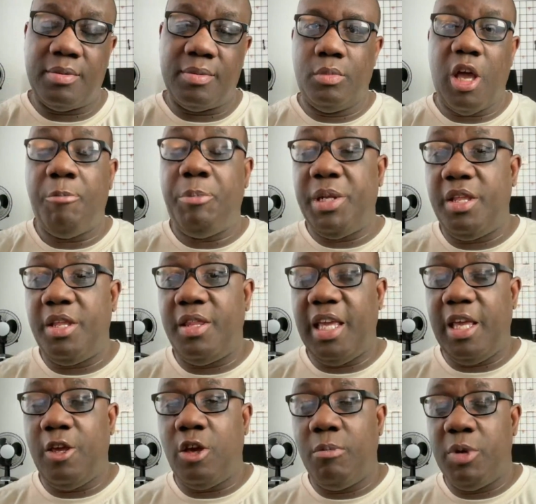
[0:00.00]
I've been in the
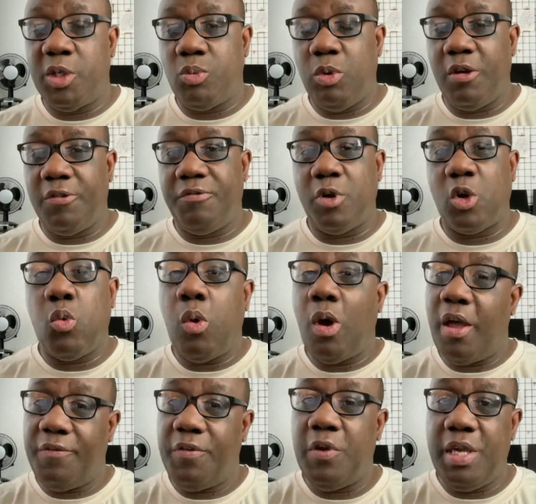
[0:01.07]
e-commerce world for quite a
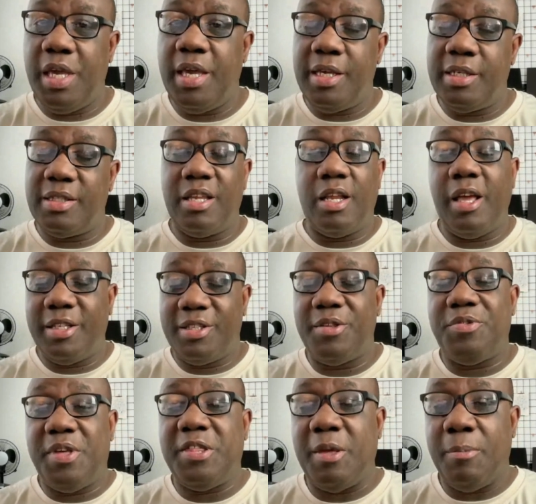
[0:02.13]
few years, and I like to
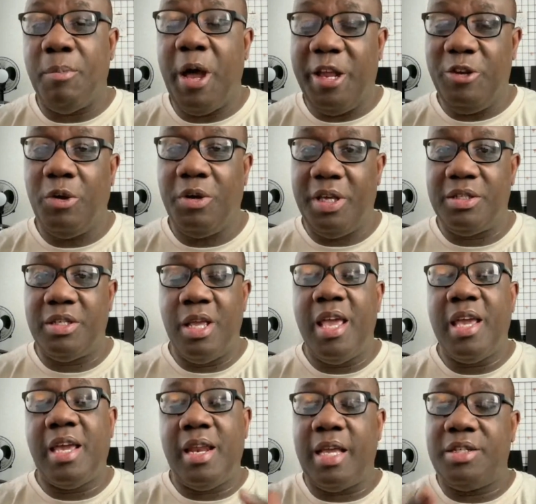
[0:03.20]
think that my knowledge
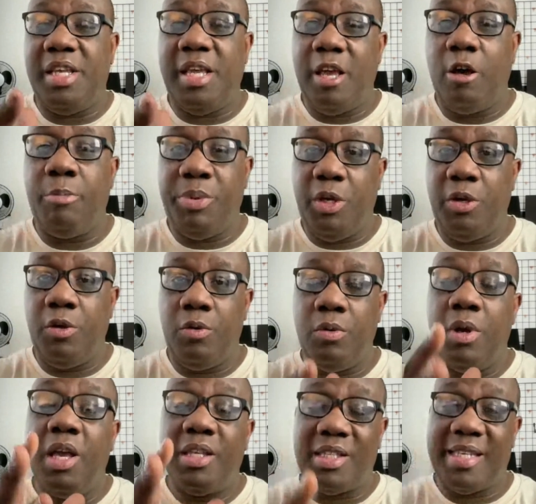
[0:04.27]
can actually help
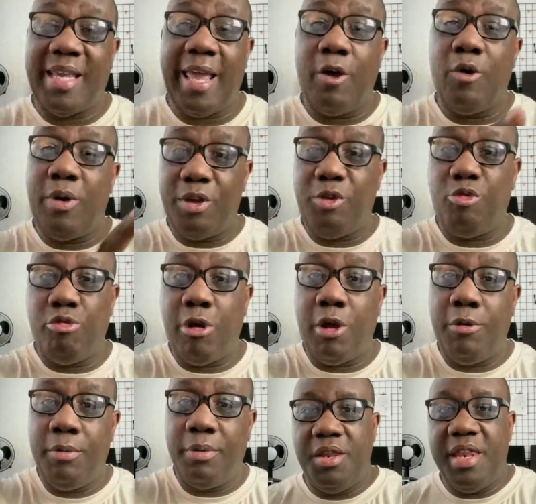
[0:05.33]
you scale and grow.
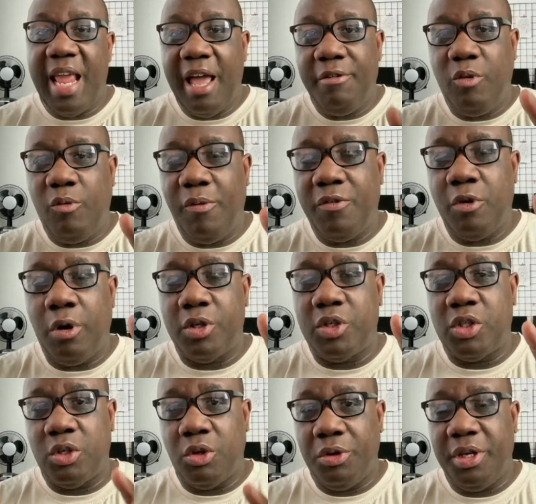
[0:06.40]
Now that we've got a
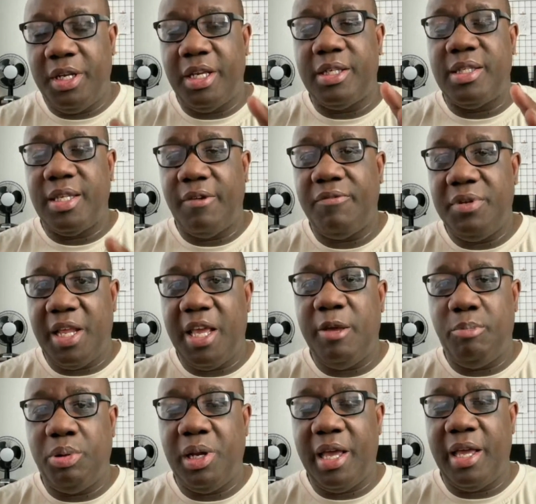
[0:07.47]
solid 7-day
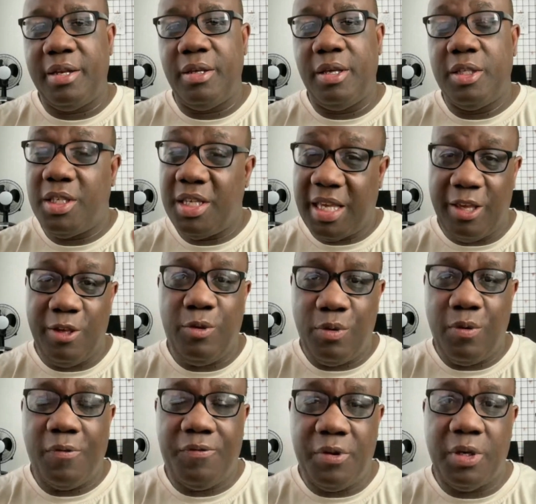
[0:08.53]
plan to get you your
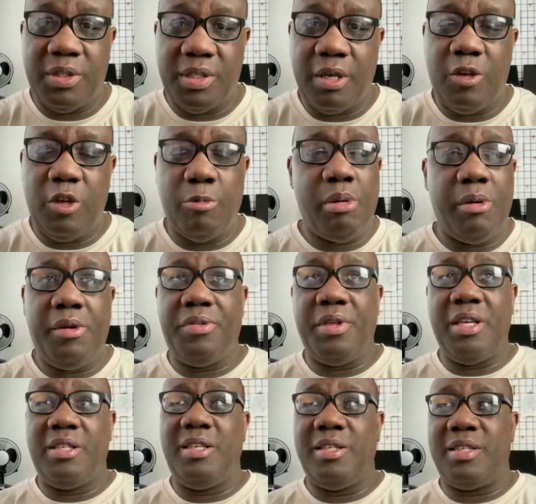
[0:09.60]
first sale, you're probably thinking
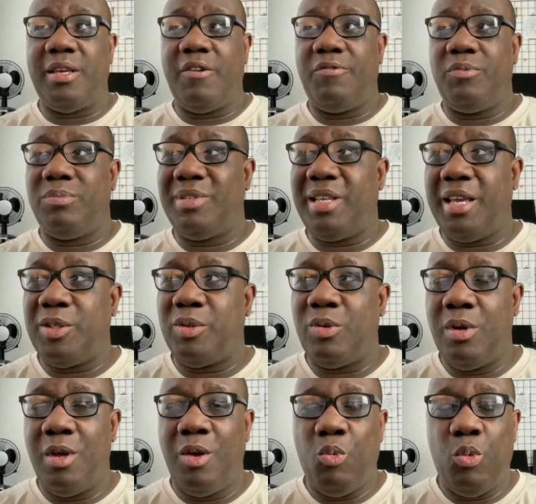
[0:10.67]
to yourself, Des,
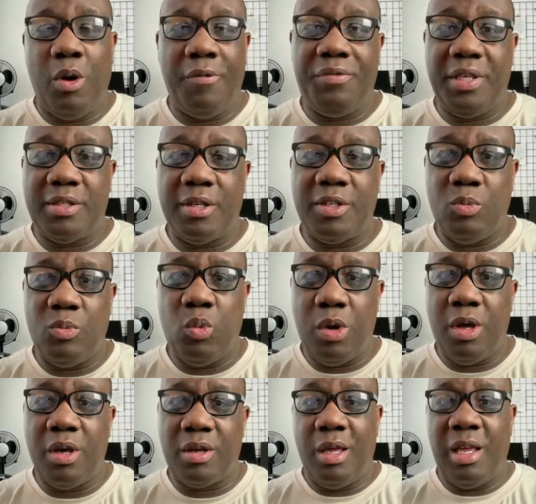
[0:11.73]
What if this doesn't
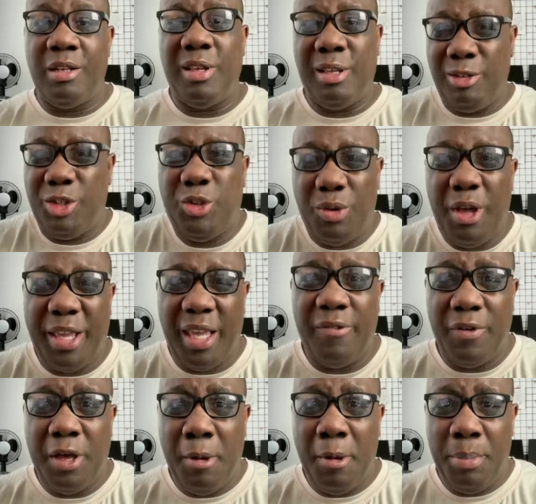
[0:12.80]
work? And should I give
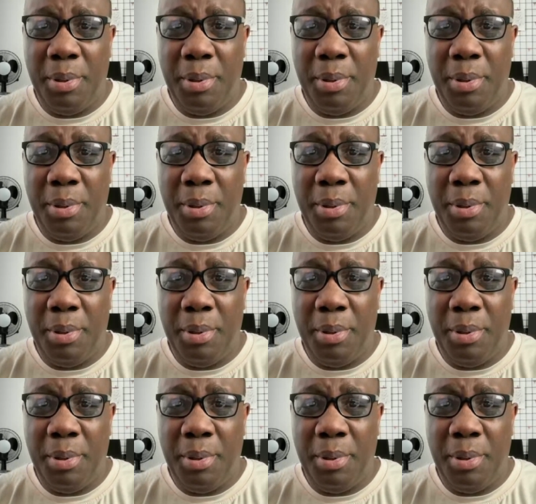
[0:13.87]
up?